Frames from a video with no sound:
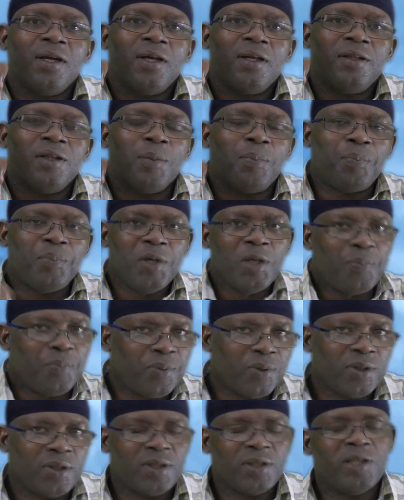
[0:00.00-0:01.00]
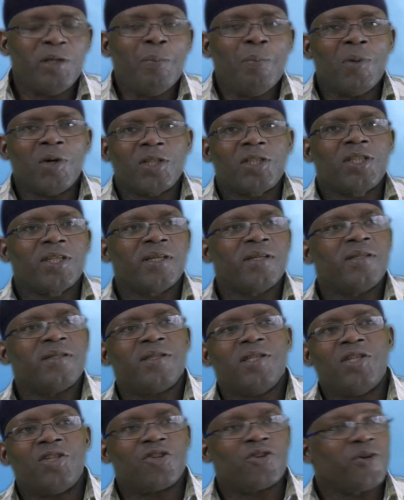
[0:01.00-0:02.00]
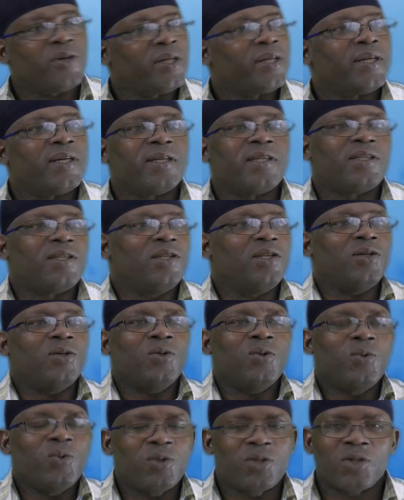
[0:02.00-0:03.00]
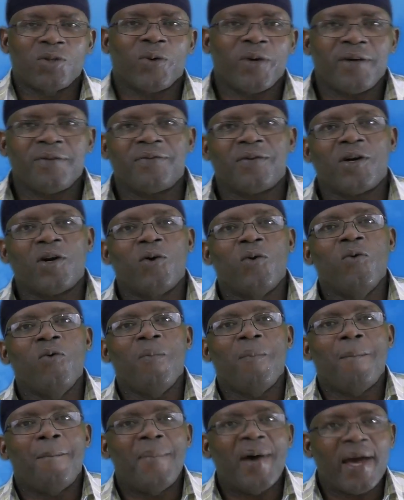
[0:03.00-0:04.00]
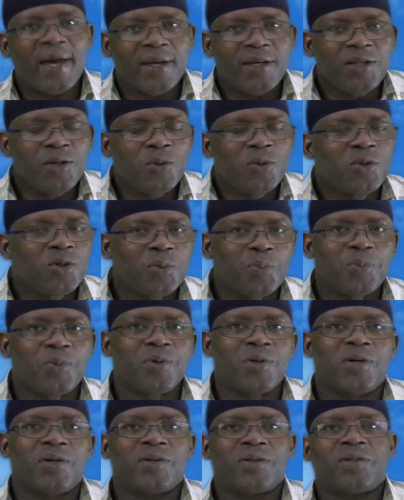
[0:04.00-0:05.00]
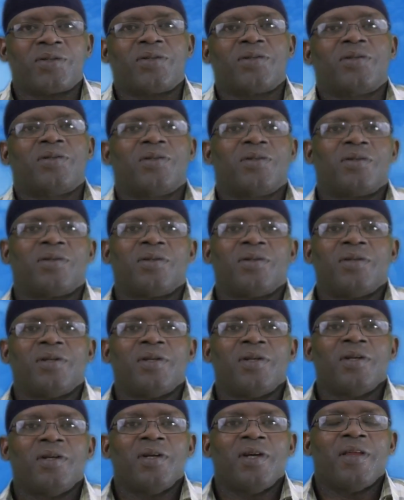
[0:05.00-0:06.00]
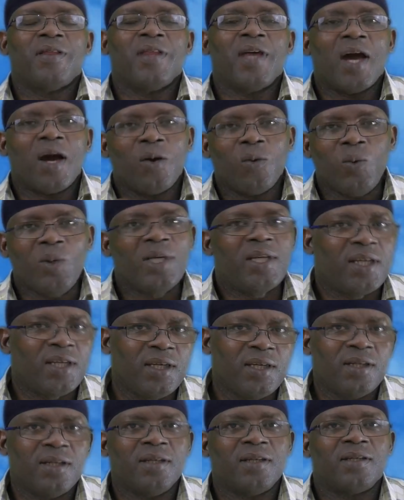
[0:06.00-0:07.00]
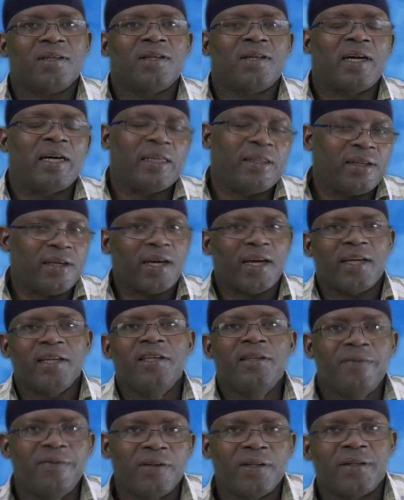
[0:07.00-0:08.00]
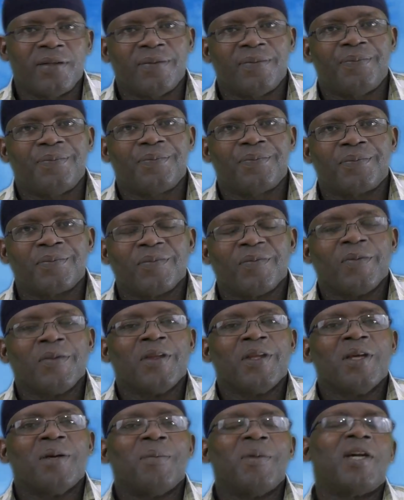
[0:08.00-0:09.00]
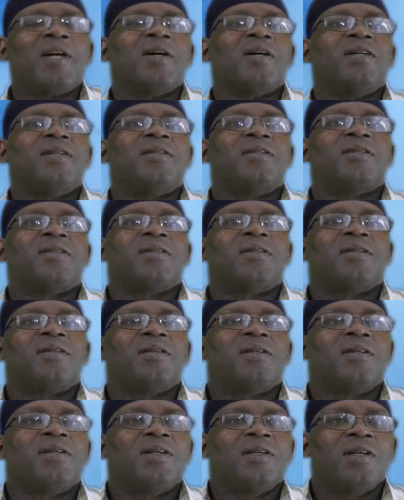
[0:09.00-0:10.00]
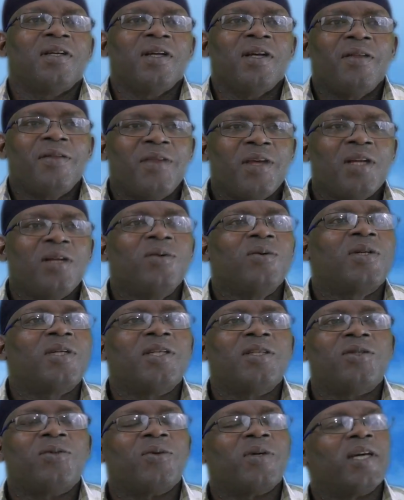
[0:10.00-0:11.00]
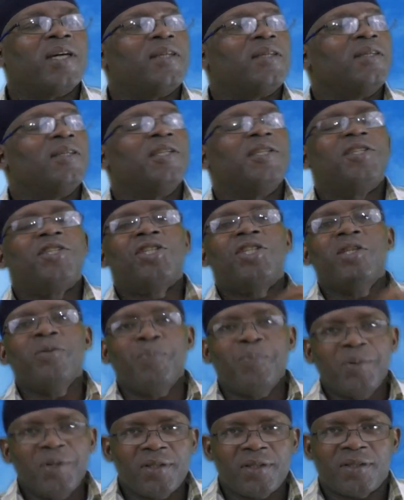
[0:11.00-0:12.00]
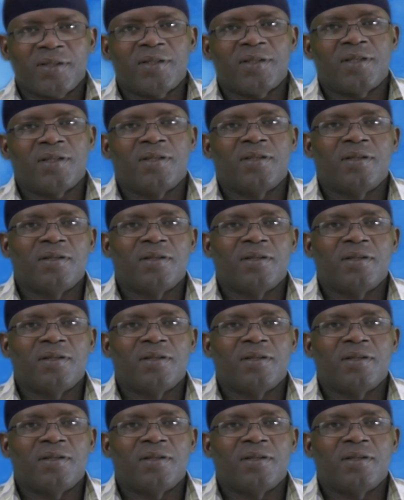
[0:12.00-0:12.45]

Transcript: The people, the merchants, the traders, the whosoever who buy those products, they are wicked and they are evil, because they're looking to get the cheapest